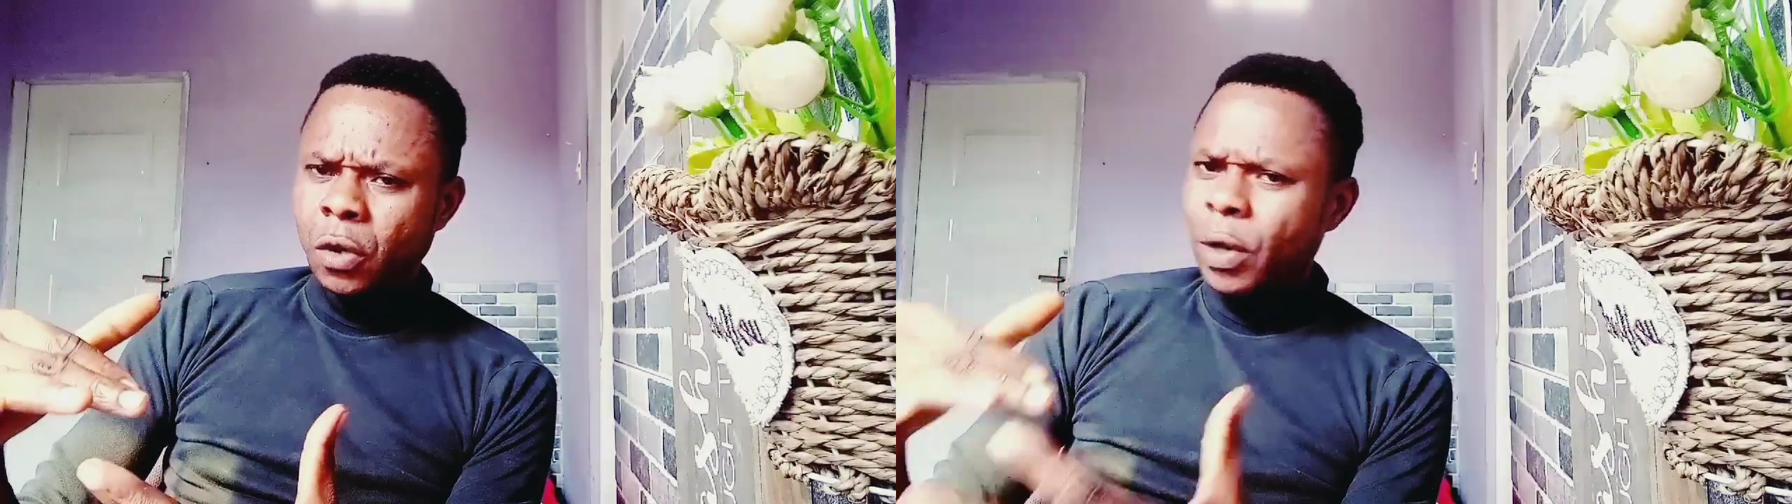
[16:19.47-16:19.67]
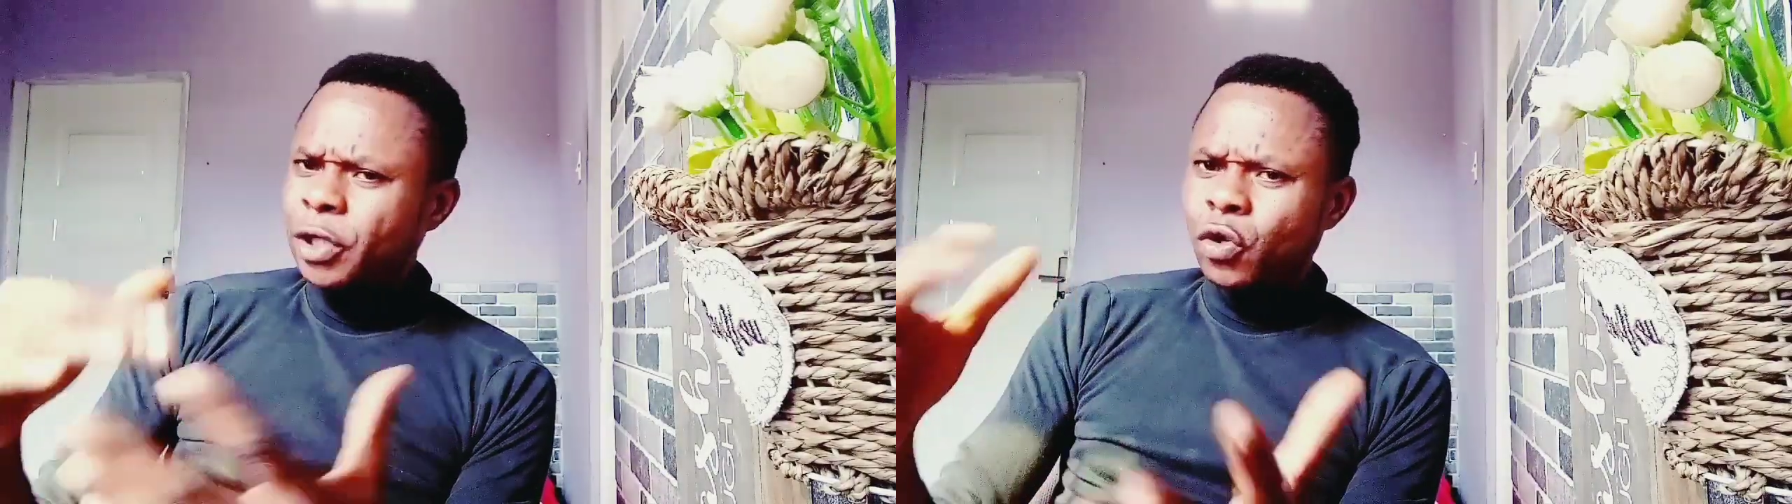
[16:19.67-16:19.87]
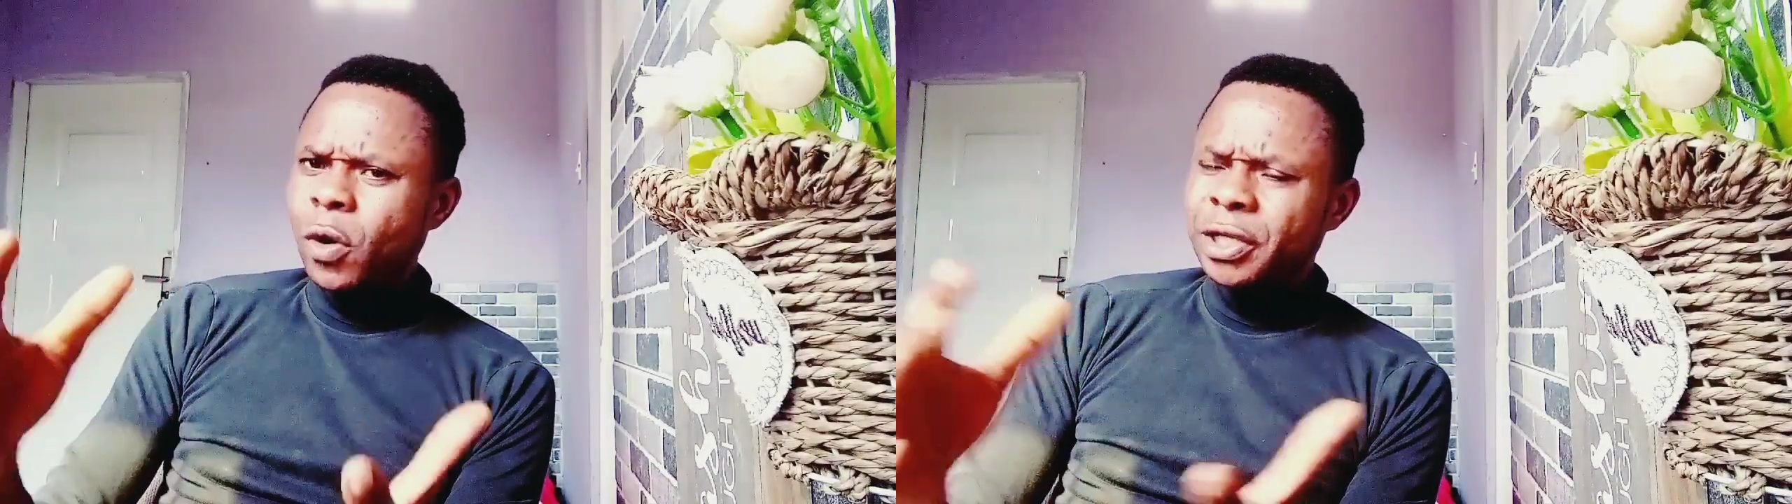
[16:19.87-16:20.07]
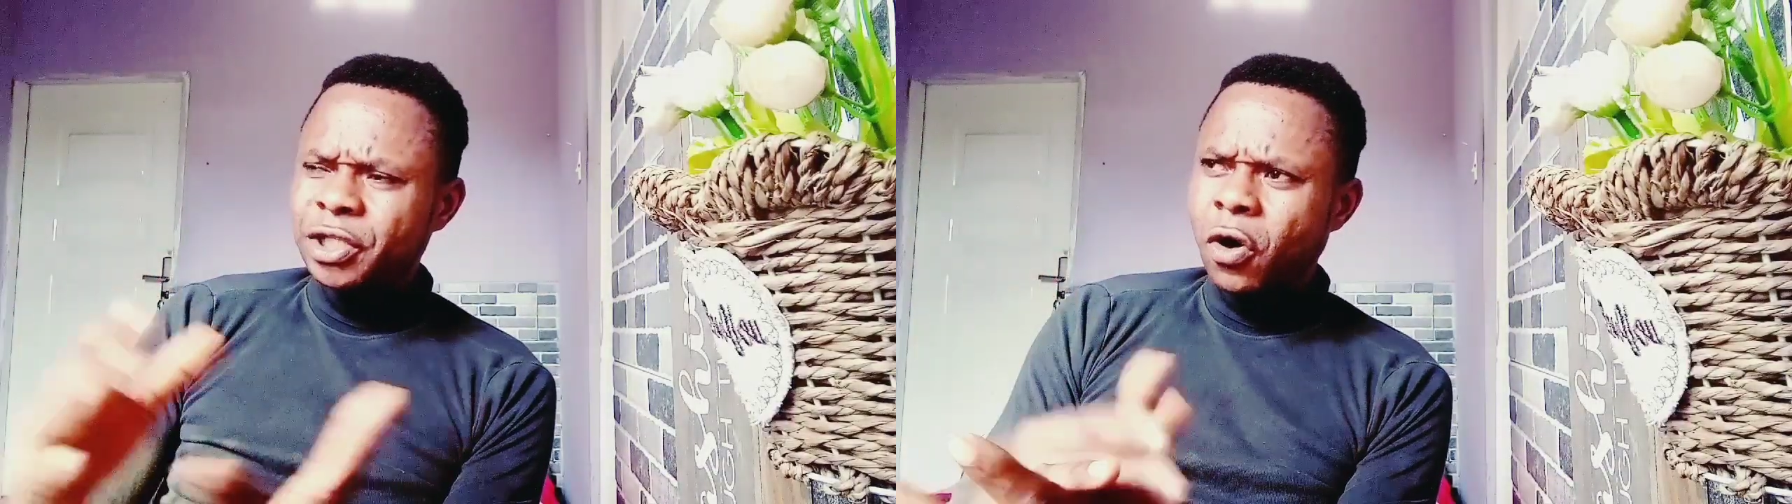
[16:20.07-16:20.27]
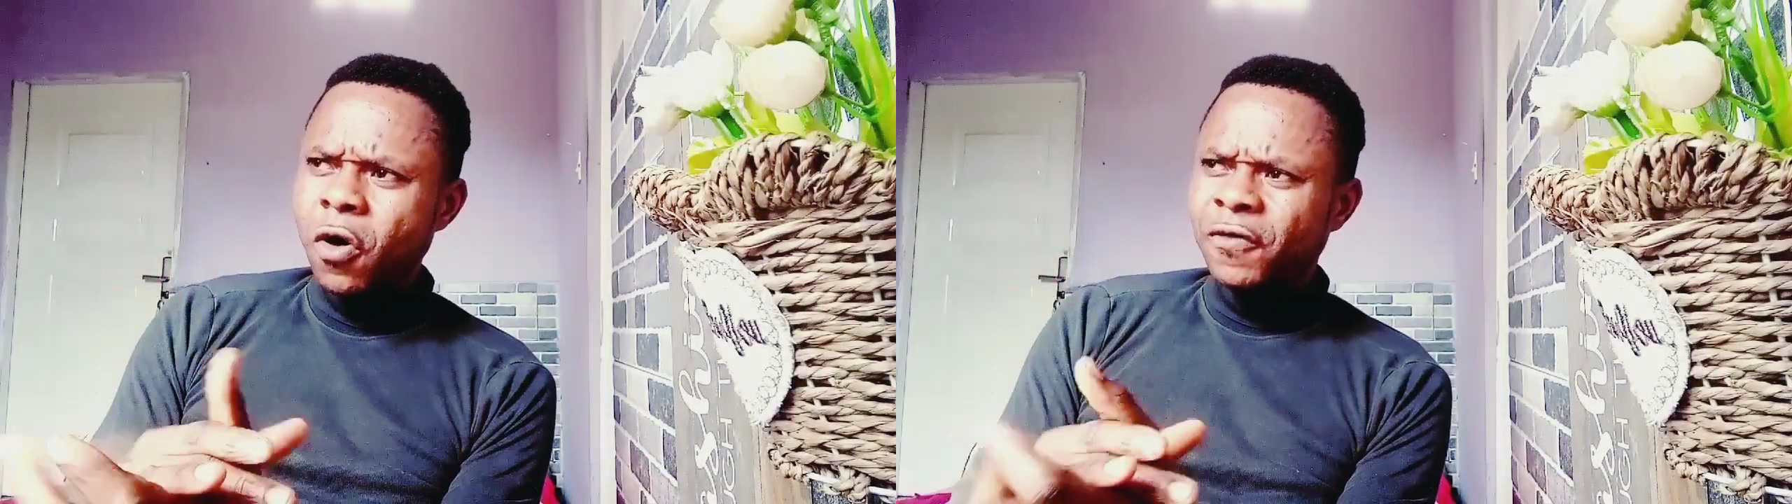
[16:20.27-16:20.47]
when you are a
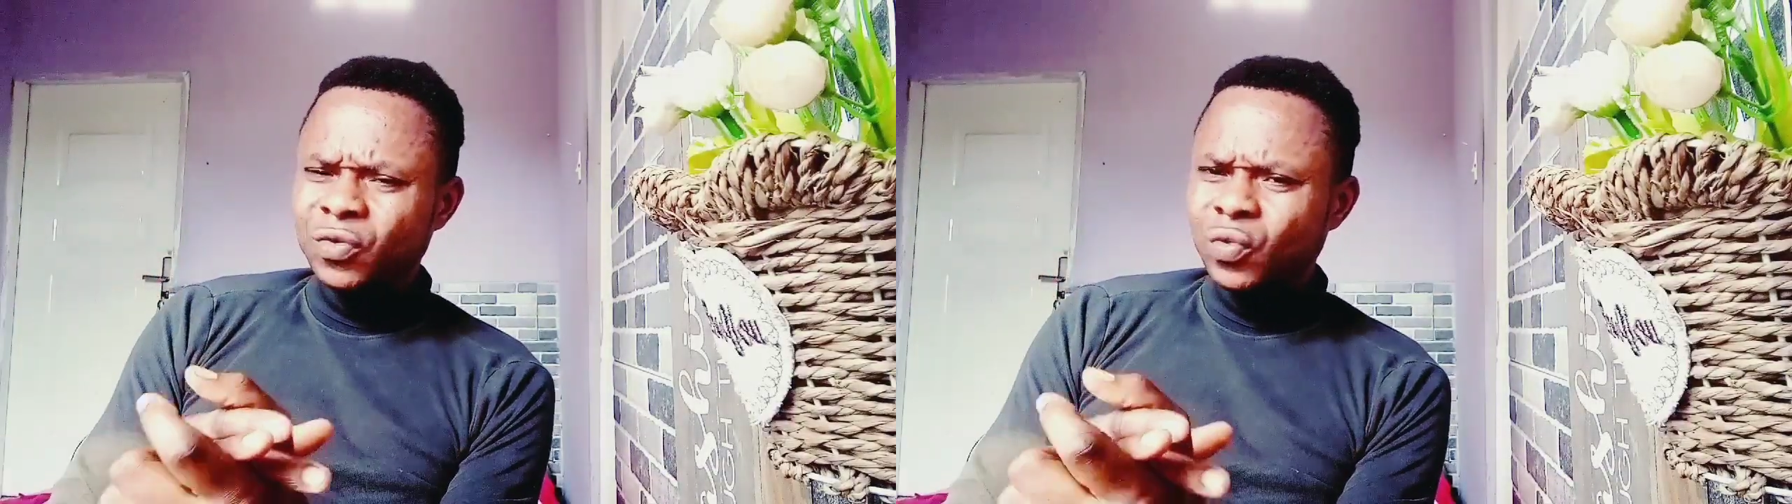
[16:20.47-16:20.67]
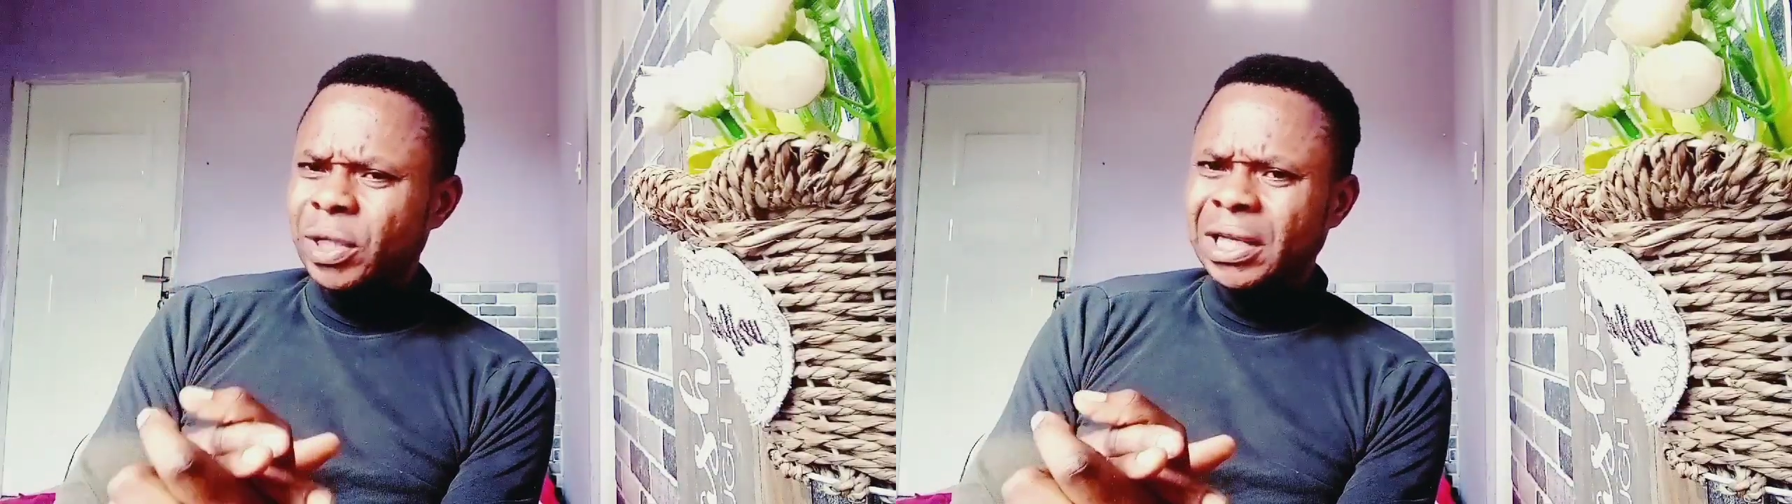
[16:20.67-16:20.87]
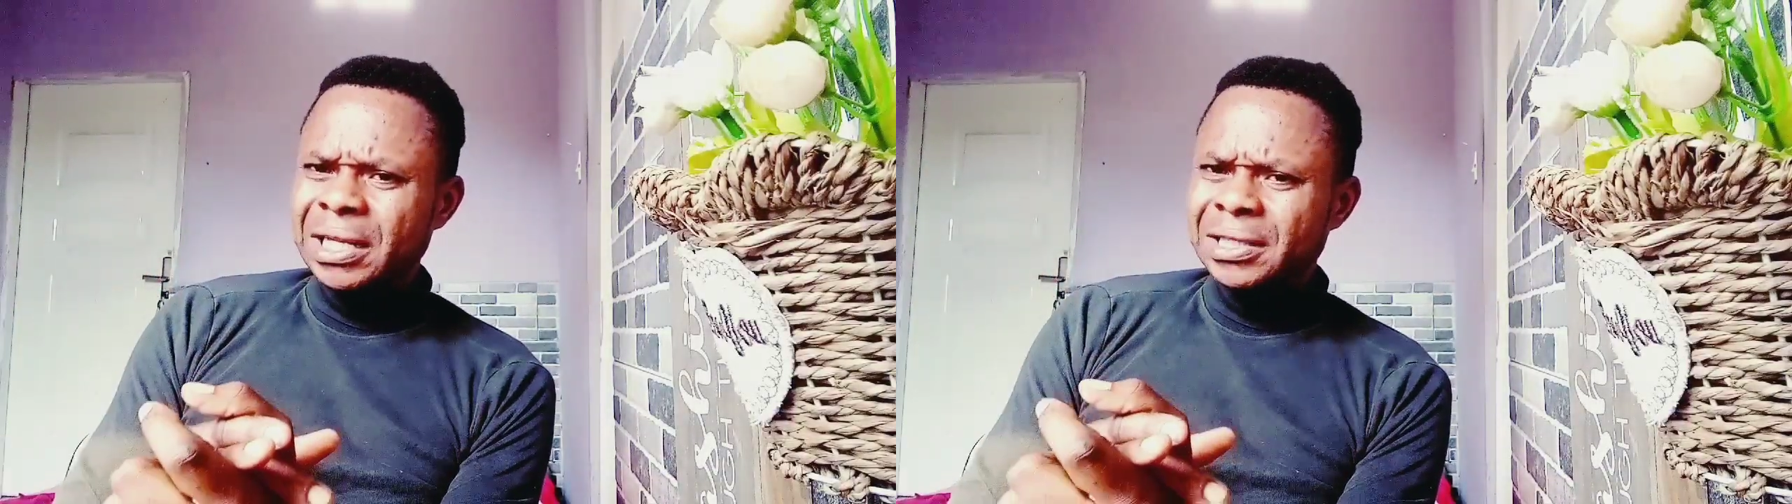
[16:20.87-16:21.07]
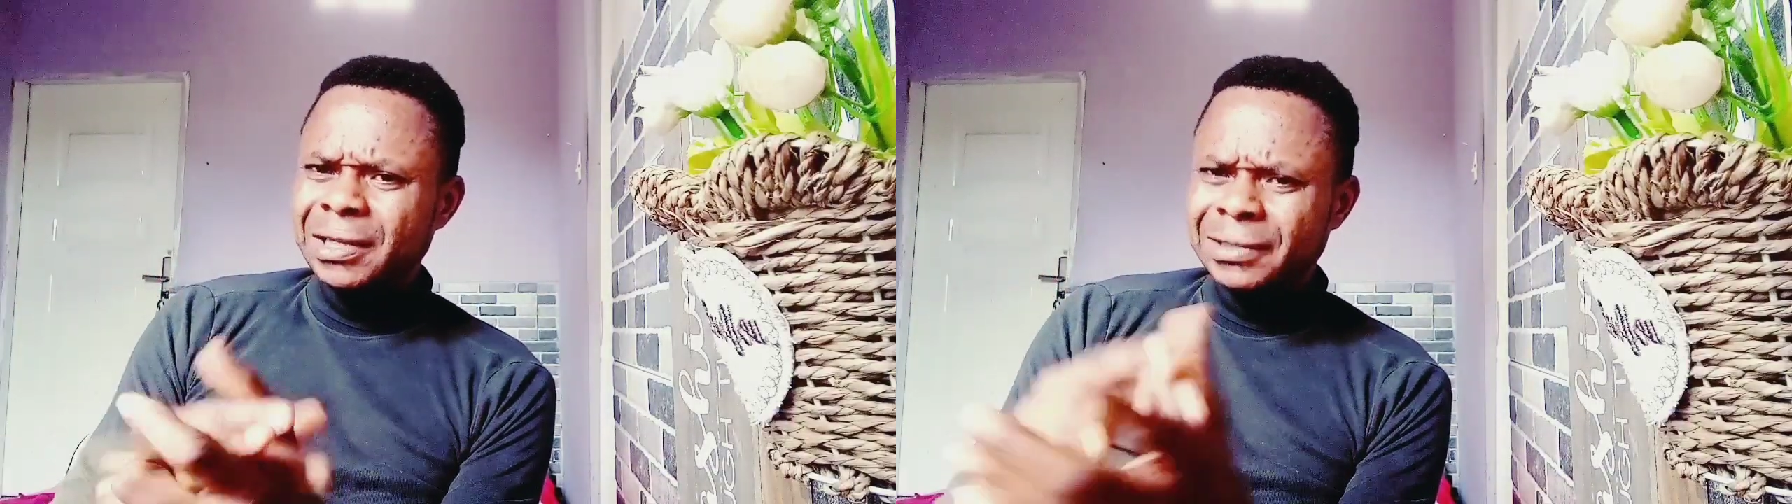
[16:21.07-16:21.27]
Jehovah's Witness